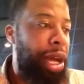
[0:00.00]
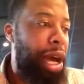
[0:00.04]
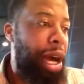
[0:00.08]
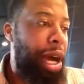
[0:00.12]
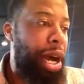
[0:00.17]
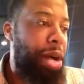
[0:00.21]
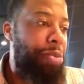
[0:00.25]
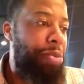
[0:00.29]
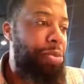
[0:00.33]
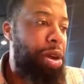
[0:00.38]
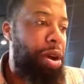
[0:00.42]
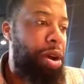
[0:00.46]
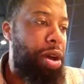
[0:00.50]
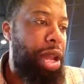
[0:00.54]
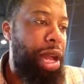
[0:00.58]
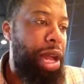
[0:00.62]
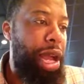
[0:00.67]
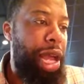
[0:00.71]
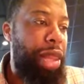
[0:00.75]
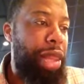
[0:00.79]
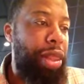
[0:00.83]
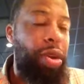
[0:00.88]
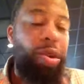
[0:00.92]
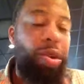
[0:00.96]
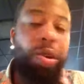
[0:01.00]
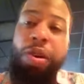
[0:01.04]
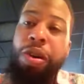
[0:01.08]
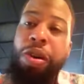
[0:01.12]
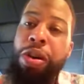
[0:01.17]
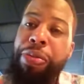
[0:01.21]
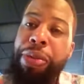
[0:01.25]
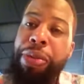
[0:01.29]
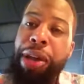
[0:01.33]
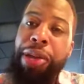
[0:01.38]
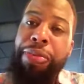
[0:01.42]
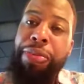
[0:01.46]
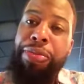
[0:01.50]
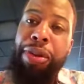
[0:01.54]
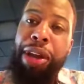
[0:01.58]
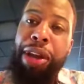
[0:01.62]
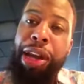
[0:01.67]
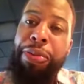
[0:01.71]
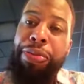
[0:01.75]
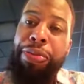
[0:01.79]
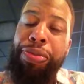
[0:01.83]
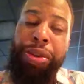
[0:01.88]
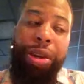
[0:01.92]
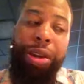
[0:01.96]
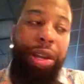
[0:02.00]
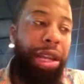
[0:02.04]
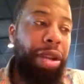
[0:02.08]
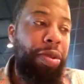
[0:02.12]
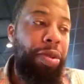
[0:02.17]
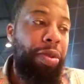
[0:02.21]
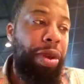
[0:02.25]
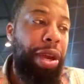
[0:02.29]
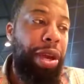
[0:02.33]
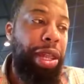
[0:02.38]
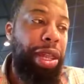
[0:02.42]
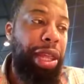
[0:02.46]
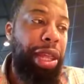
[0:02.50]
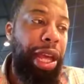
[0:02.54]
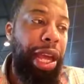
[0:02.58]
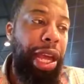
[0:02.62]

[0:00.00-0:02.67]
Y'all, I got the gourmet bread pudding with